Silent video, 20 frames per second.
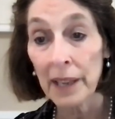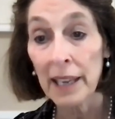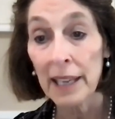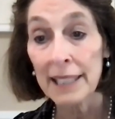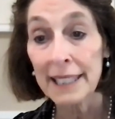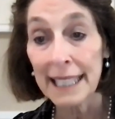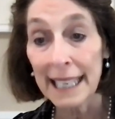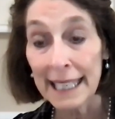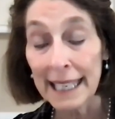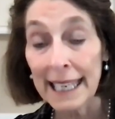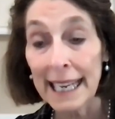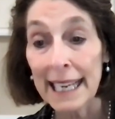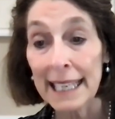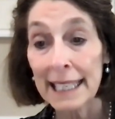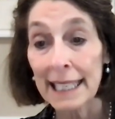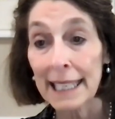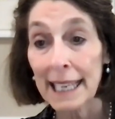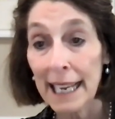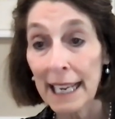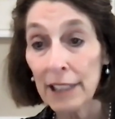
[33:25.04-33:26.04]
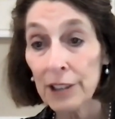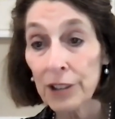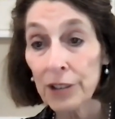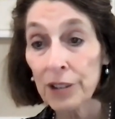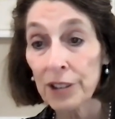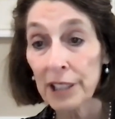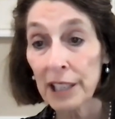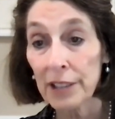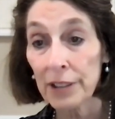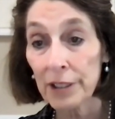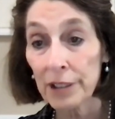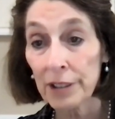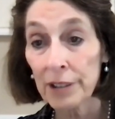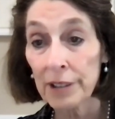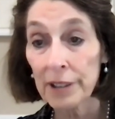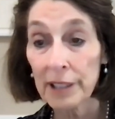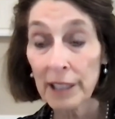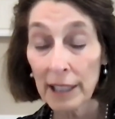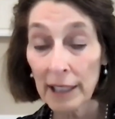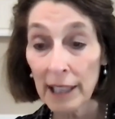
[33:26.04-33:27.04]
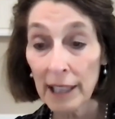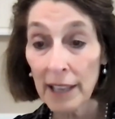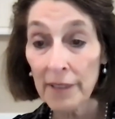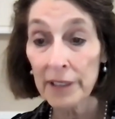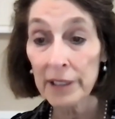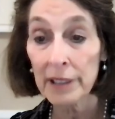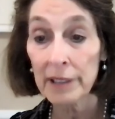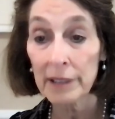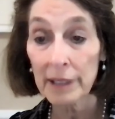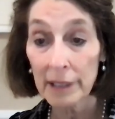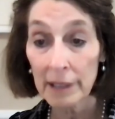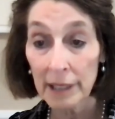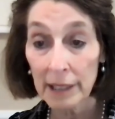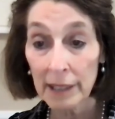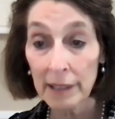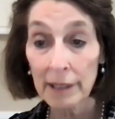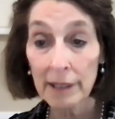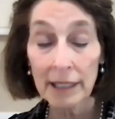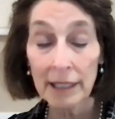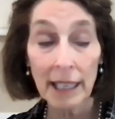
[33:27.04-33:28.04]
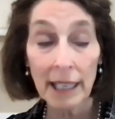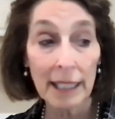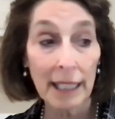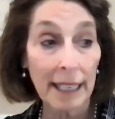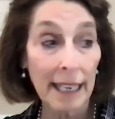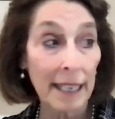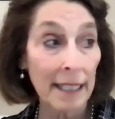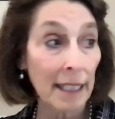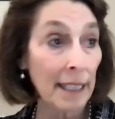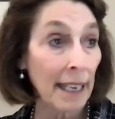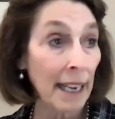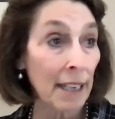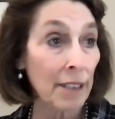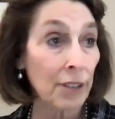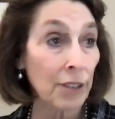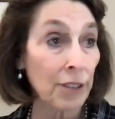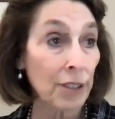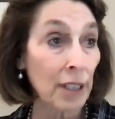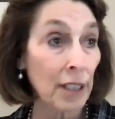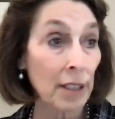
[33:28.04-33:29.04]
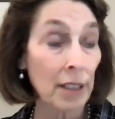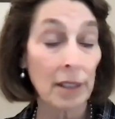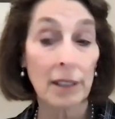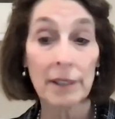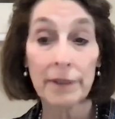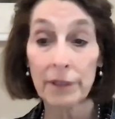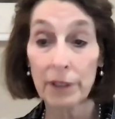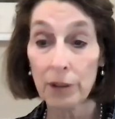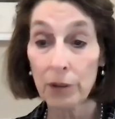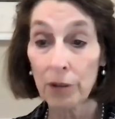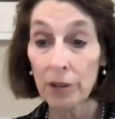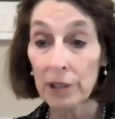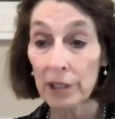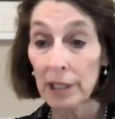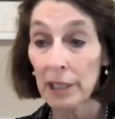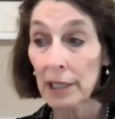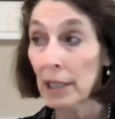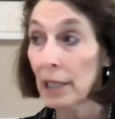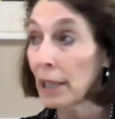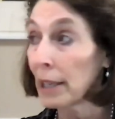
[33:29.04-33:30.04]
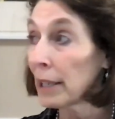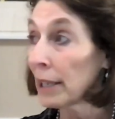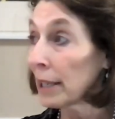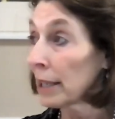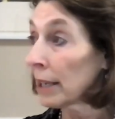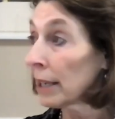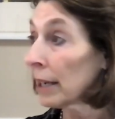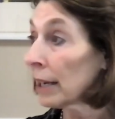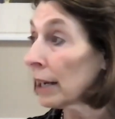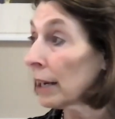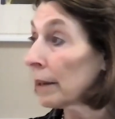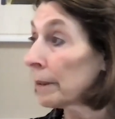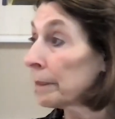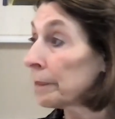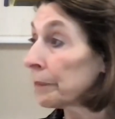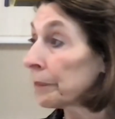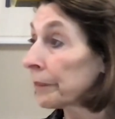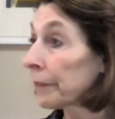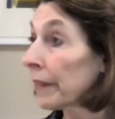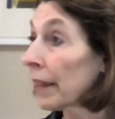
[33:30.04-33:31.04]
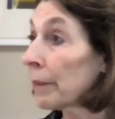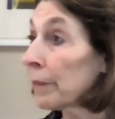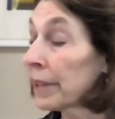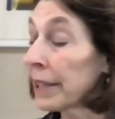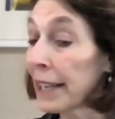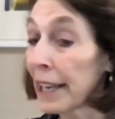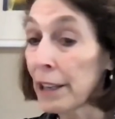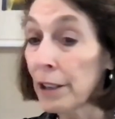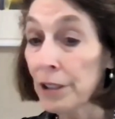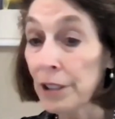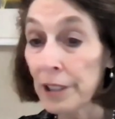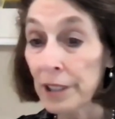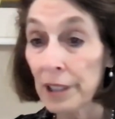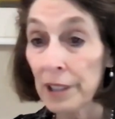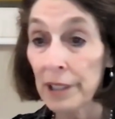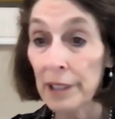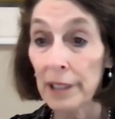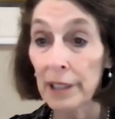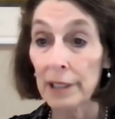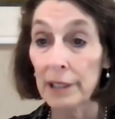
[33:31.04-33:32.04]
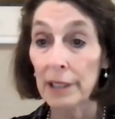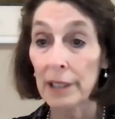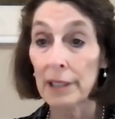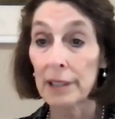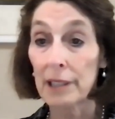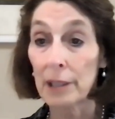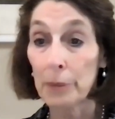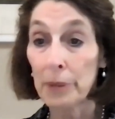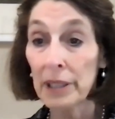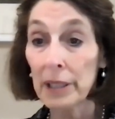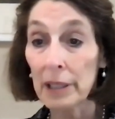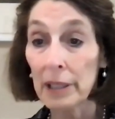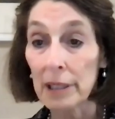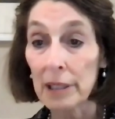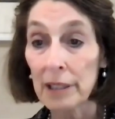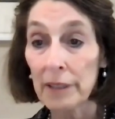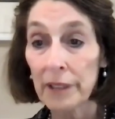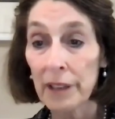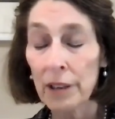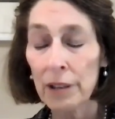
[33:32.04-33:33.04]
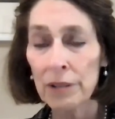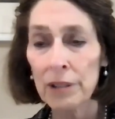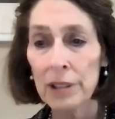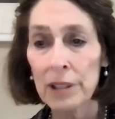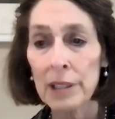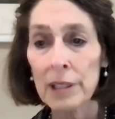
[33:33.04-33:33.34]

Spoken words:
dedicated cancer centers, the 11 dedicated cancer centers, of course. MD Anderson is the biggest of those.